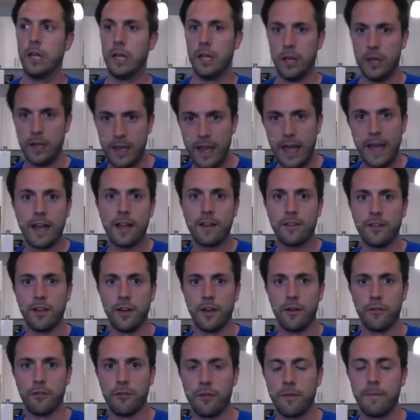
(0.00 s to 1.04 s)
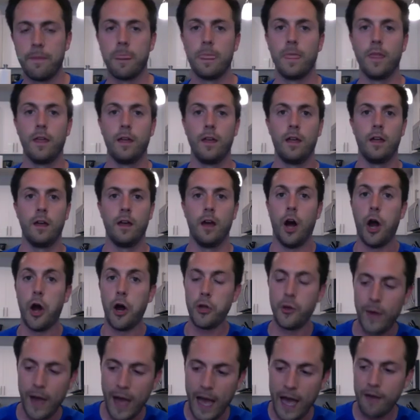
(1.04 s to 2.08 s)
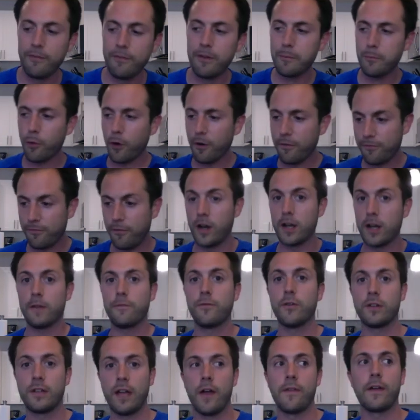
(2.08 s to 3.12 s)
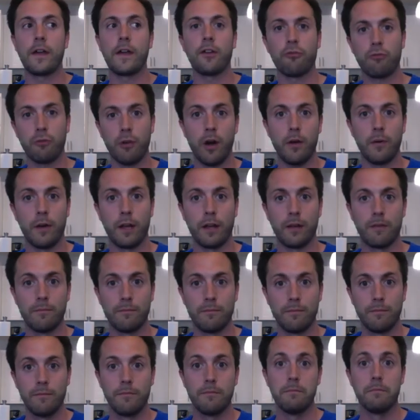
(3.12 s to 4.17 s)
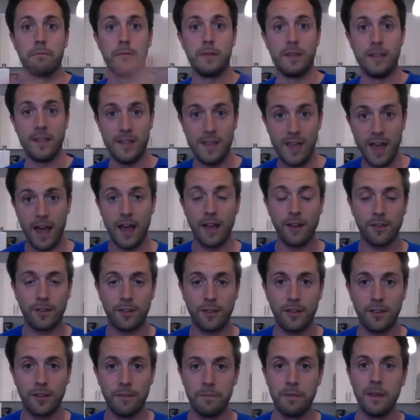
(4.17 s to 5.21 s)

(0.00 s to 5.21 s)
Negative. Are you having more fun if your downline is growing? Yes.